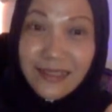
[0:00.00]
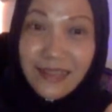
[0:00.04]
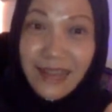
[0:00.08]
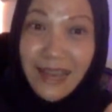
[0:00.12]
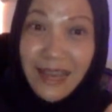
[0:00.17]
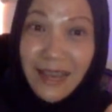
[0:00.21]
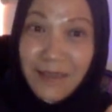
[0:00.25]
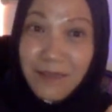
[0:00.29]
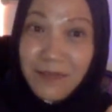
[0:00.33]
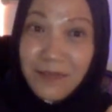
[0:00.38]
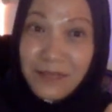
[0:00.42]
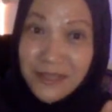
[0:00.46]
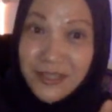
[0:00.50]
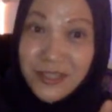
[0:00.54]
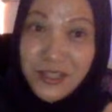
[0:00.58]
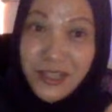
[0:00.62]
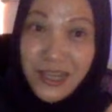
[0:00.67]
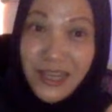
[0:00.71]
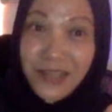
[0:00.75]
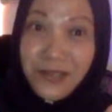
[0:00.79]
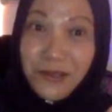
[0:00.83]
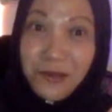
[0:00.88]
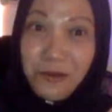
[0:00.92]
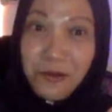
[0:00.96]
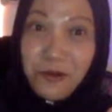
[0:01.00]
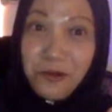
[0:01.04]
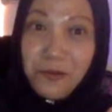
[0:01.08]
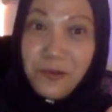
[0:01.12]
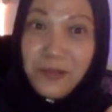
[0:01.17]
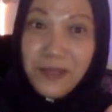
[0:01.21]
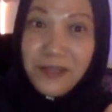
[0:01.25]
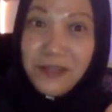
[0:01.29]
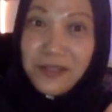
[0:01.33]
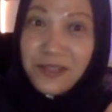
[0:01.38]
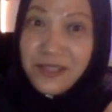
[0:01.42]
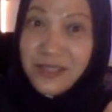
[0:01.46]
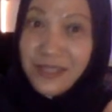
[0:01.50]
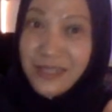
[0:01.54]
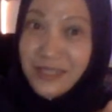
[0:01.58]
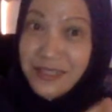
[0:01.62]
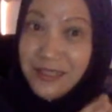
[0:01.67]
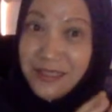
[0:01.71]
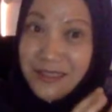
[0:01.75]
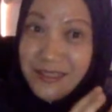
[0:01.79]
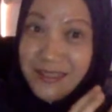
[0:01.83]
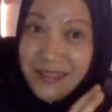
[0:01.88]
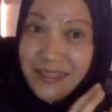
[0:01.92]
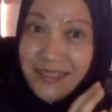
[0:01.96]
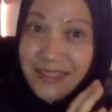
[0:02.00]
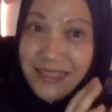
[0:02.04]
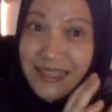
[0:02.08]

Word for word: I'm her shadow because she's